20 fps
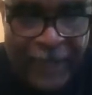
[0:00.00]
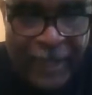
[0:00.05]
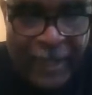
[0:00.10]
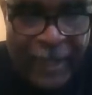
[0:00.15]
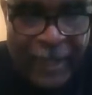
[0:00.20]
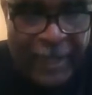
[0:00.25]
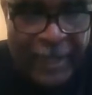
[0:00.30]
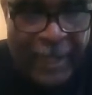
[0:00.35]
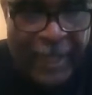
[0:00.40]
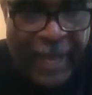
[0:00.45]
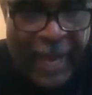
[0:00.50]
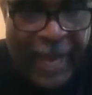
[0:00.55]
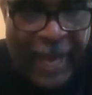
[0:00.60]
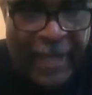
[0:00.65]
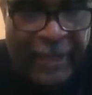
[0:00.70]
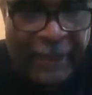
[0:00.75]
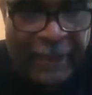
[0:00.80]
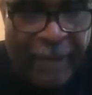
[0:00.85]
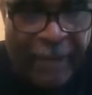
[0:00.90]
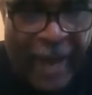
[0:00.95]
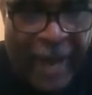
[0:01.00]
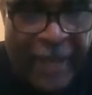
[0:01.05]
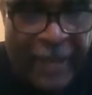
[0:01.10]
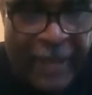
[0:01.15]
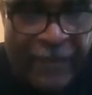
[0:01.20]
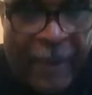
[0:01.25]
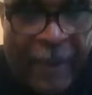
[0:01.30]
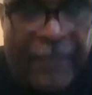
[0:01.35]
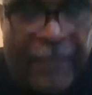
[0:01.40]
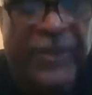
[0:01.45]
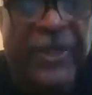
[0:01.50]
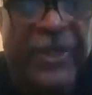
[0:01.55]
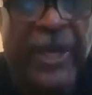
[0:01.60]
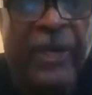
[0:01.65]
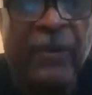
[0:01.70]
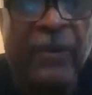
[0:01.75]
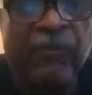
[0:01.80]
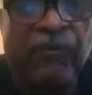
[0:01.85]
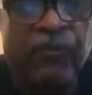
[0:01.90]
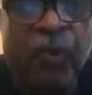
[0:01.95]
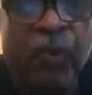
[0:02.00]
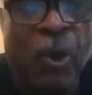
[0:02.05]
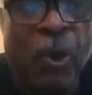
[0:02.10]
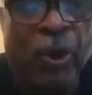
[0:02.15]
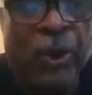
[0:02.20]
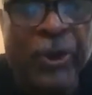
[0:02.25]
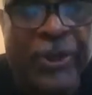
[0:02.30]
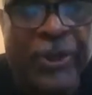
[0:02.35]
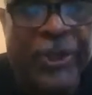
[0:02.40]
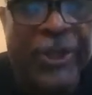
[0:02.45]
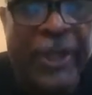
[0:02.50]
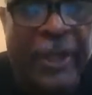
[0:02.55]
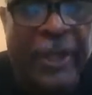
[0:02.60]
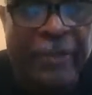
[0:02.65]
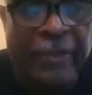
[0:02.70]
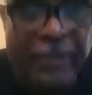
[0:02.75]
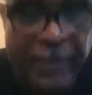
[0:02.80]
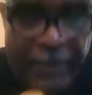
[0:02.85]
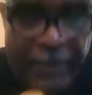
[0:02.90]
the lion's body represented rulership.